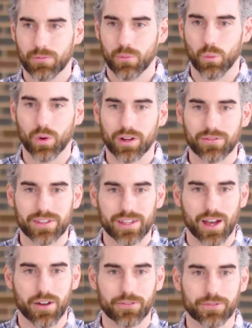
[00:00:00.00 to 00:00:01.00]
One of
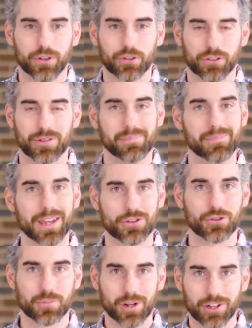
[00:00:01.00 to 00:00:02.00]
the first
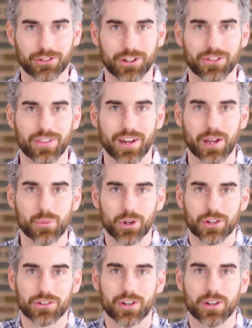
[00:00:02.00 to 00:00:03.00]
major projects that I
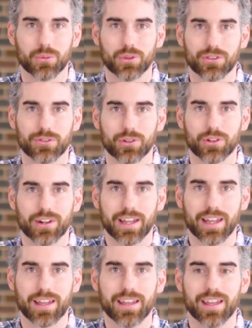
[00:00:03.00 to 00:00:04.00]
worked on was for
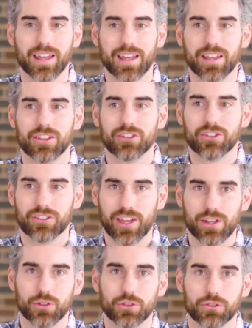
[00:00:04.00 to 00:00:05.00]
a
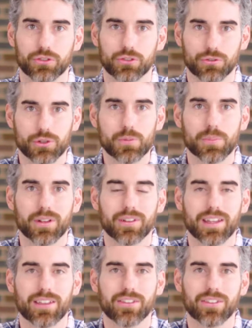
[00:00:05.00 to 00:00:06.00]
sales group
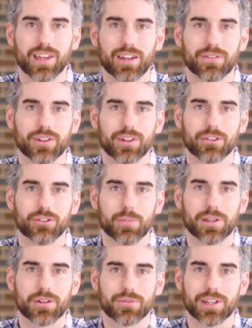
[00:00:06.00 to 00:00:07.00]
inside of a
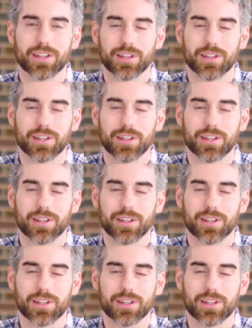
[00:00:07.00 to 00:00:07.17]
shipping and freight